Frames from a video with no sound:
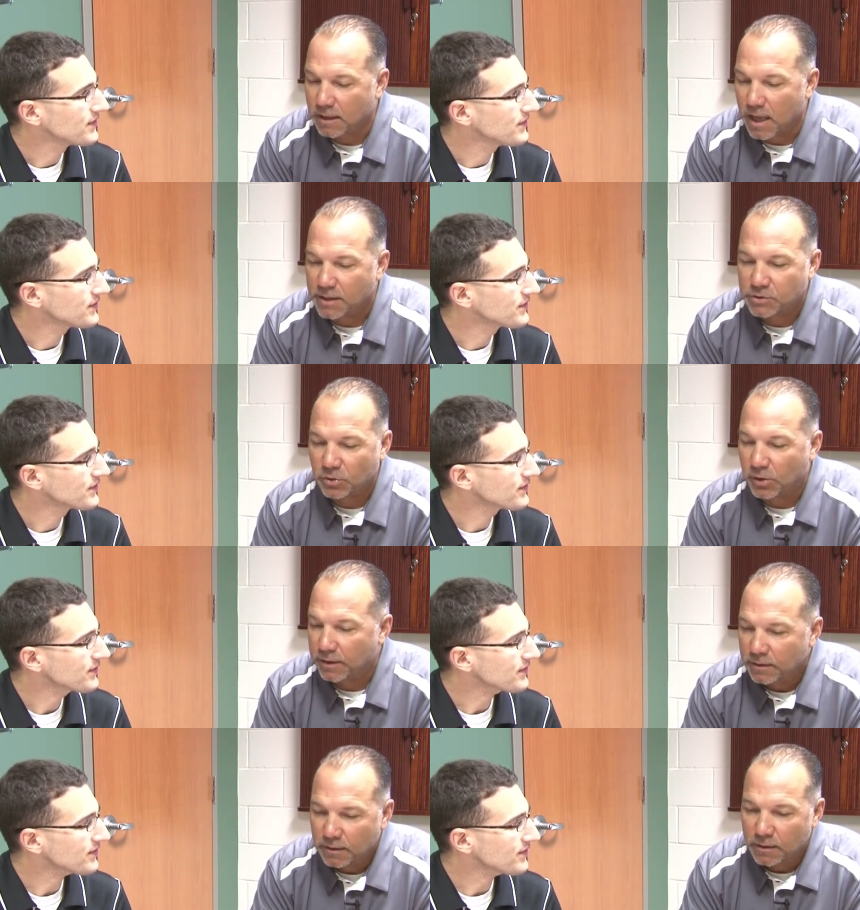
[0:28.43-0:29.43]
Speaker 1: that I enjoy.
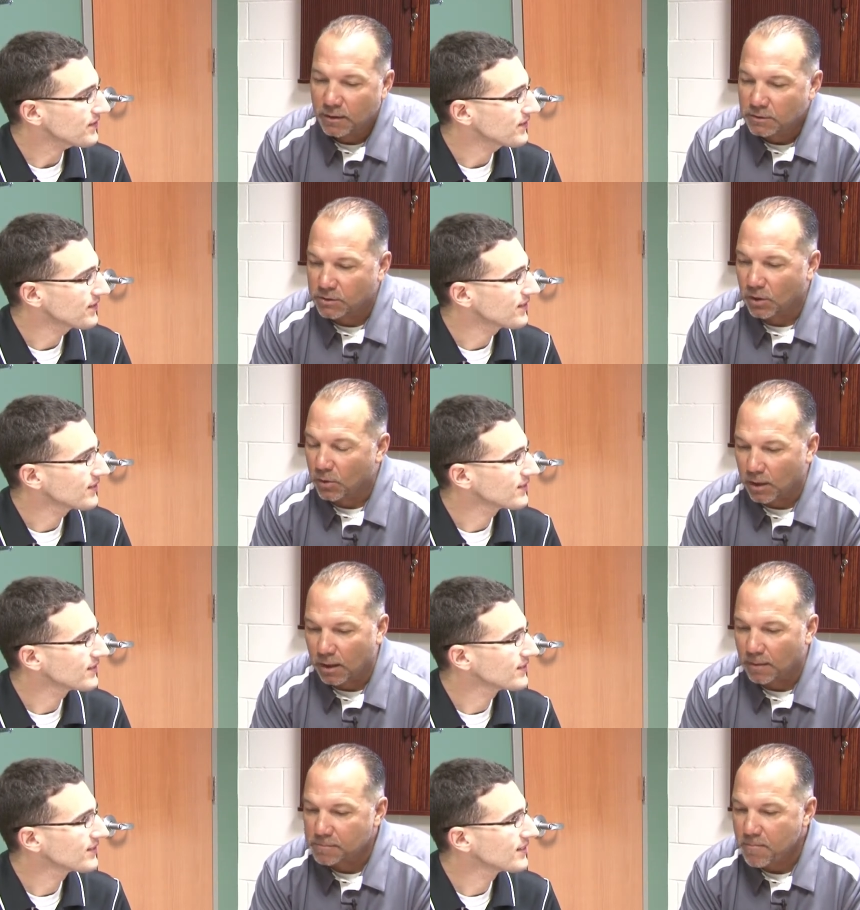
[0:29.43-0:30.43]

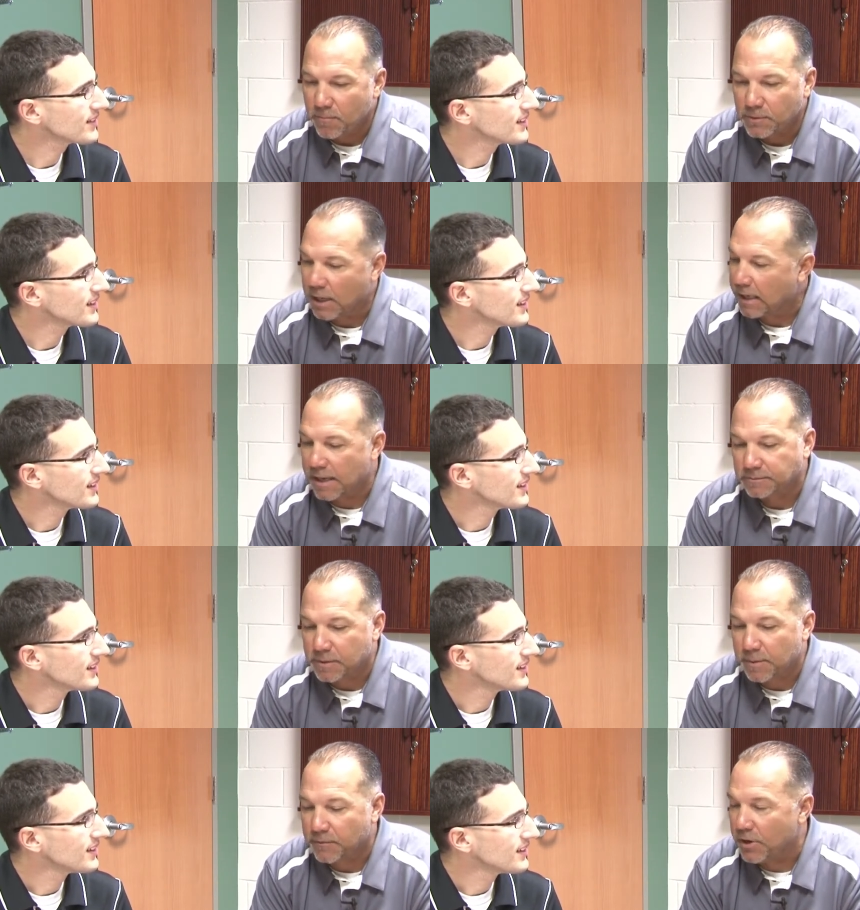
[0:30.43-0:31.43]
So again, I've
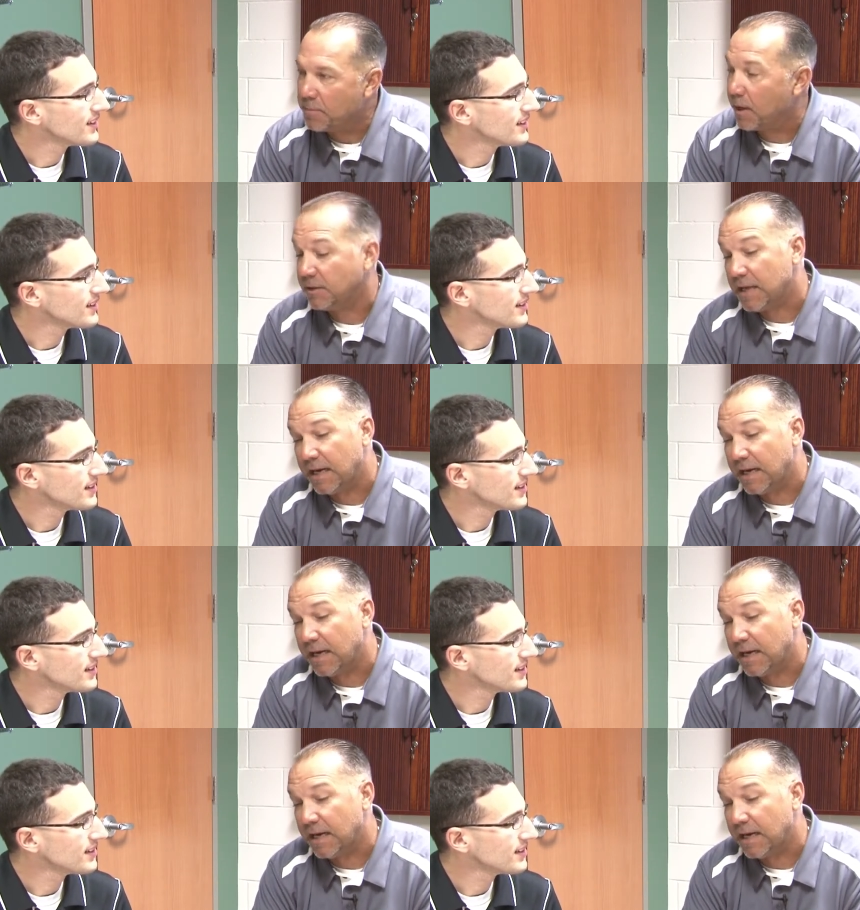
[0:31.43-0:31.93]
been very blessed. I